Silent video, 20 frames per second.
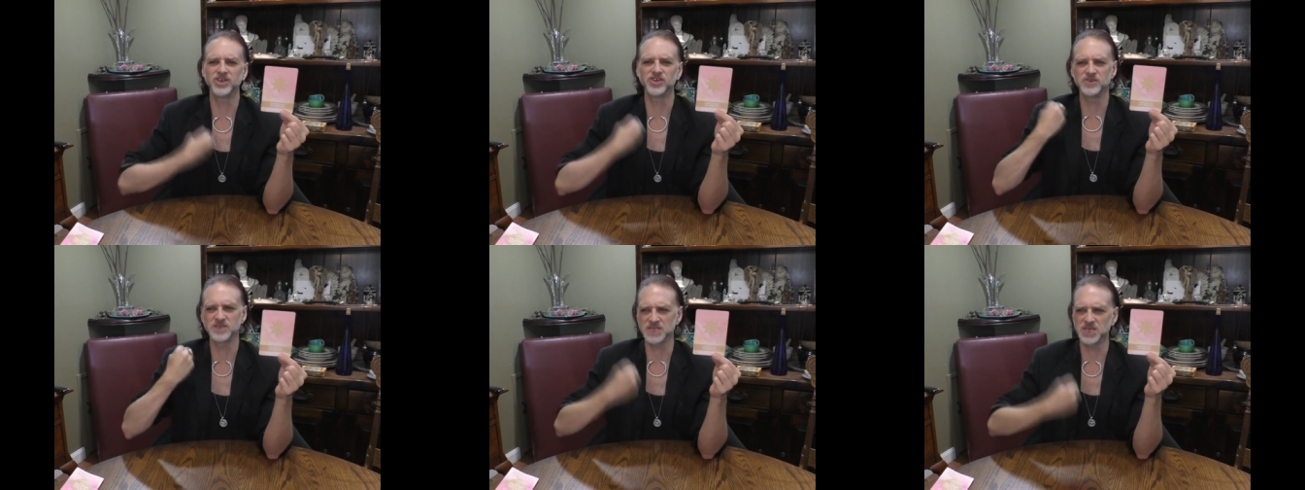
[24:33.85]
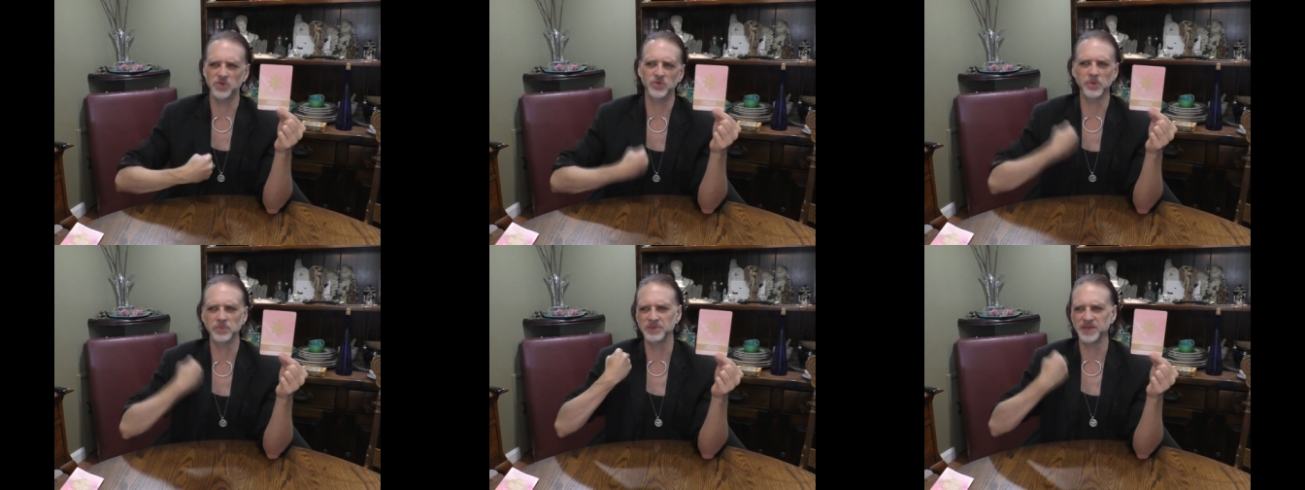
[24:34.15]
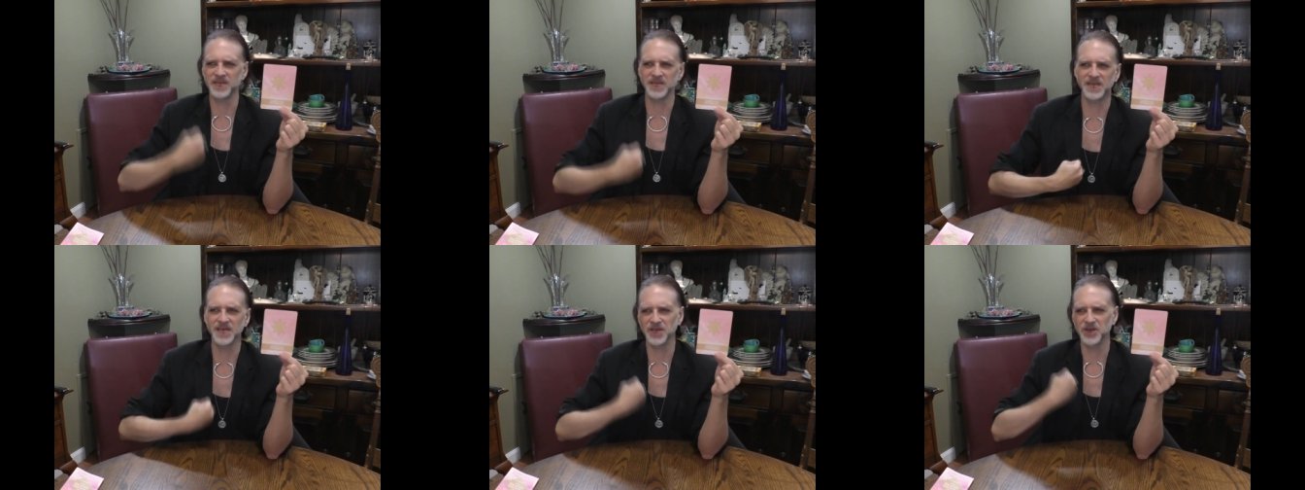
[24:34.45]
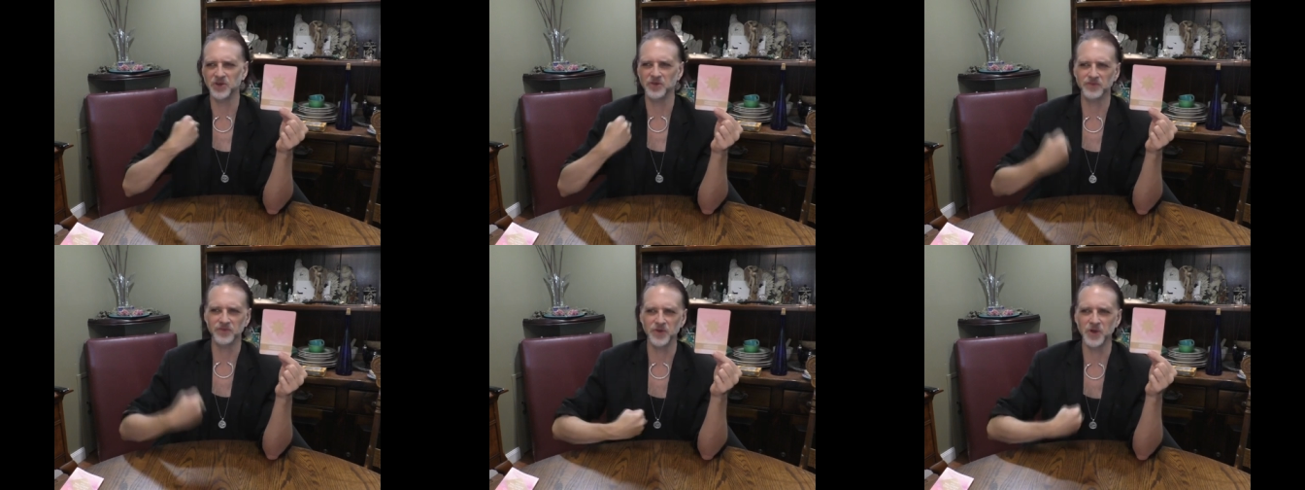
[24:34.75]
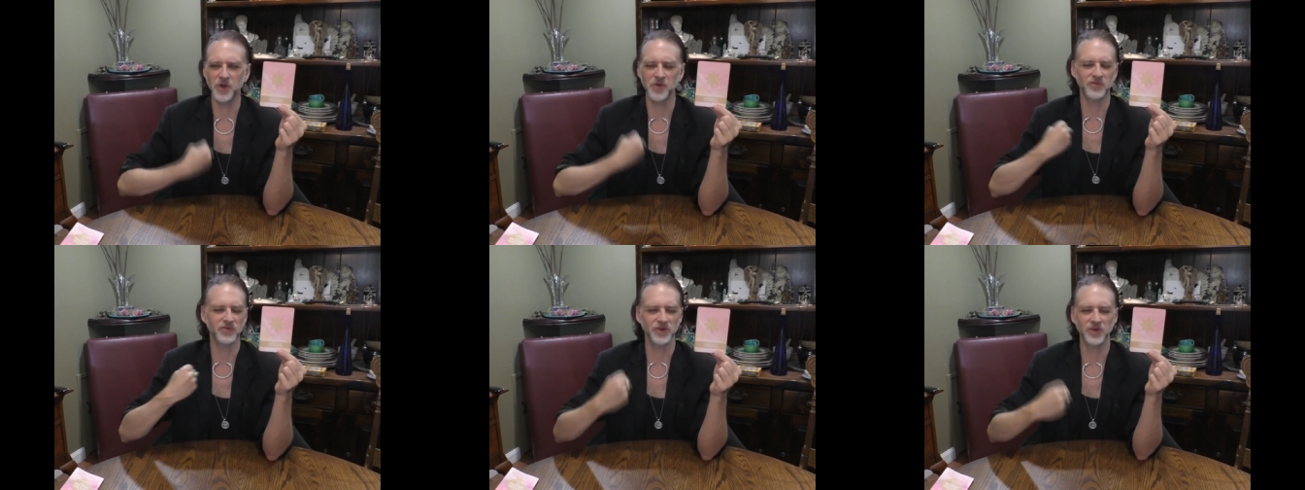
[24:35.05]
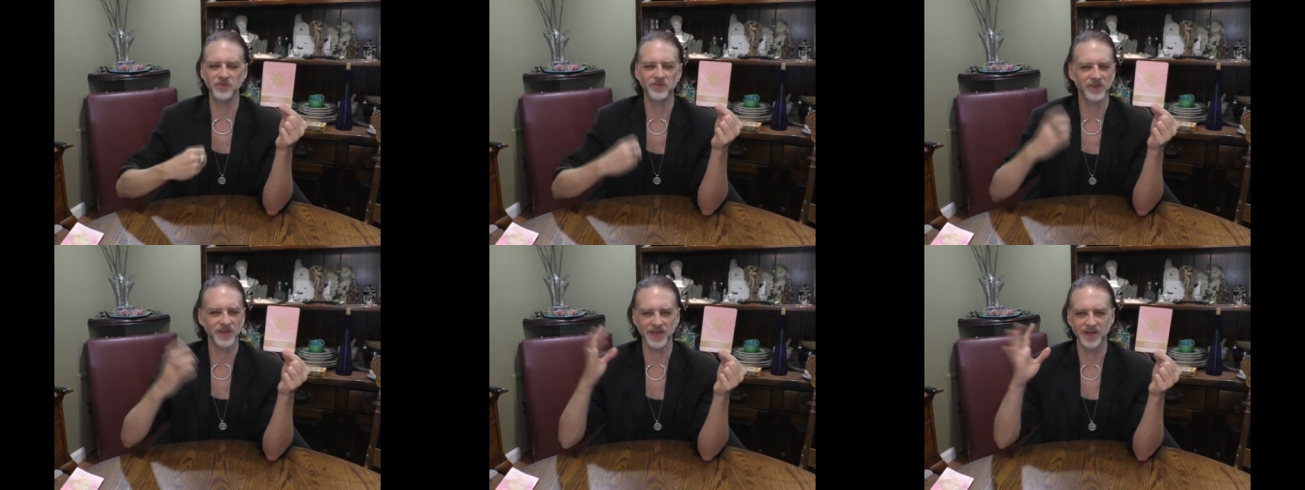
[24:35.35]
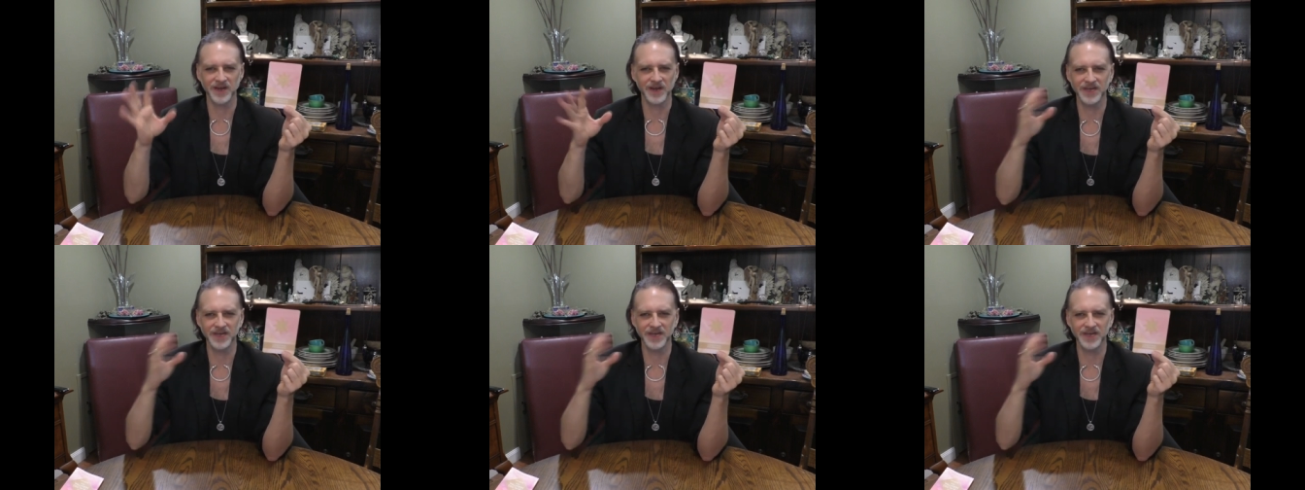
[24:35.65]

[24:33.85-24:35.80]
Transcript: Using it, repeating it over and over and over again.